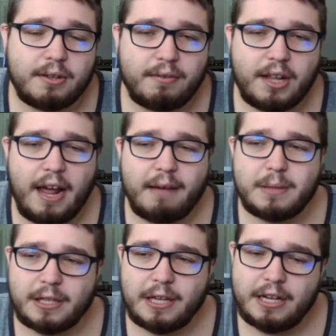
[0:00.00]
of the
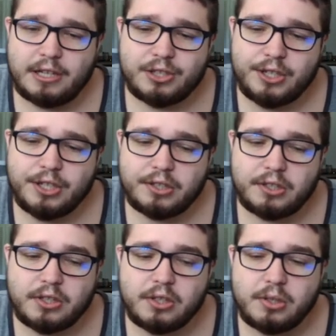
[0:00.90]

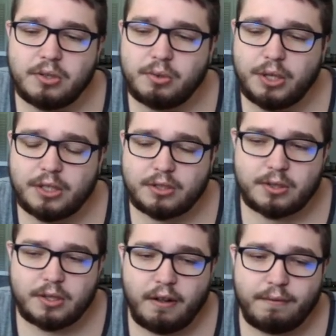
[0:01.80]
applications to do with
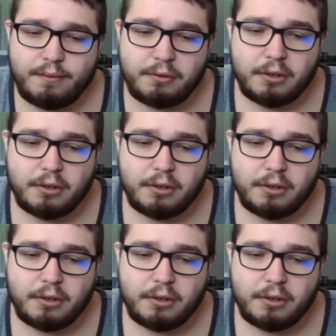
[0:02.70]
stuff.